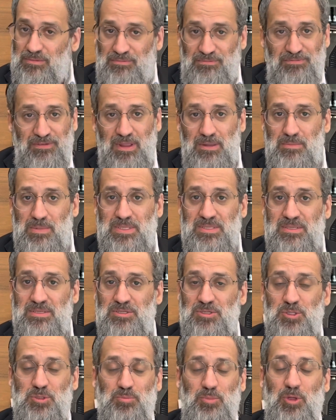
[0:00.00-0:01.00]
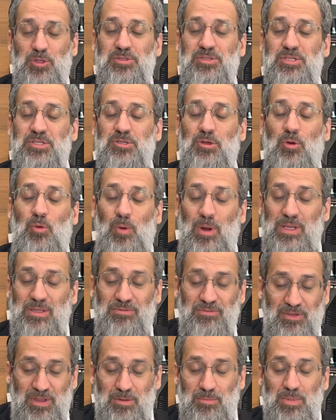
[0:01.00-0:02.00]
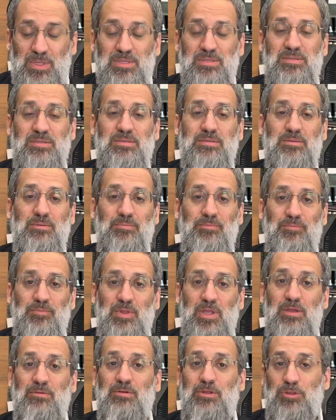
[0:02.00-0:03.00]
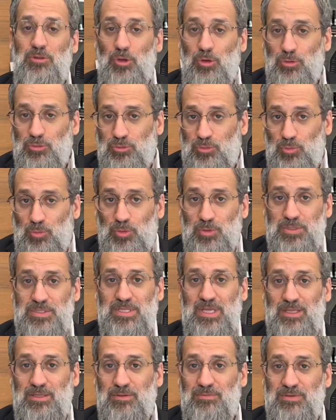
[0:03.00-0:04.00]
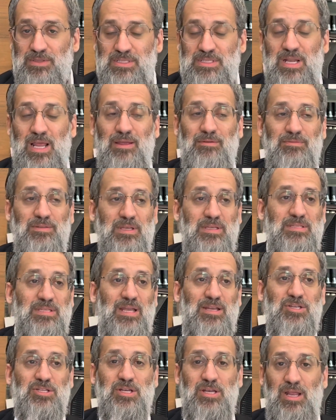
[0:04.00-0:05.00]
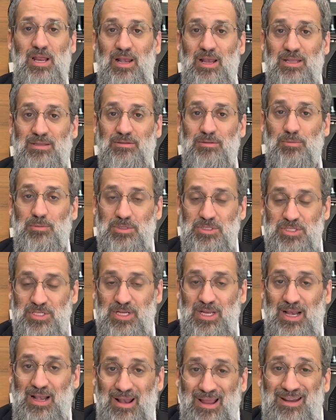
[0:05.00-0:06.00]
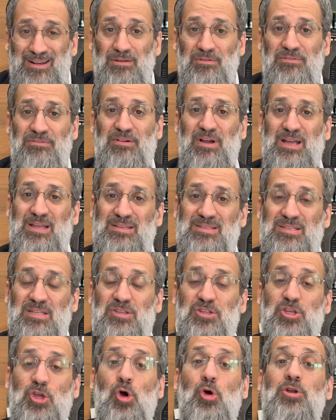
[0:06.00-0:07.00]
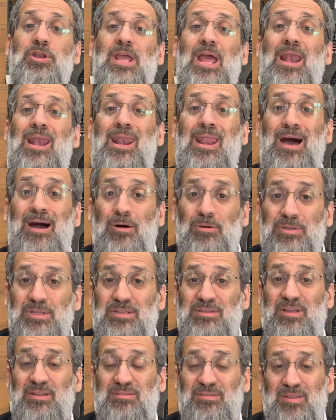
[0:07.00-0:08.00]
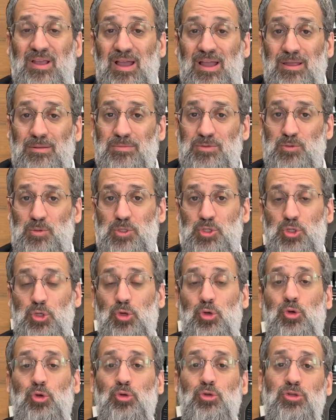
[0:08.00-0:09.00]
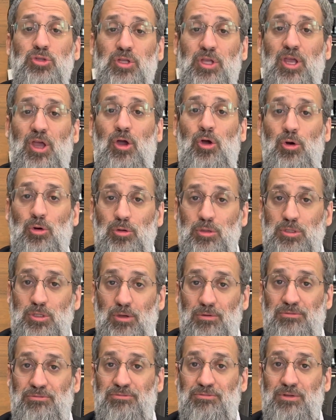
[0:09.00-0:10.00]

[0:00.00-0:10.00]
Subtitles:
His responses are quite famous, even though towards the end of his life there's actually a letter which he clarifies that he only allowed it at times which you couldn't get hold of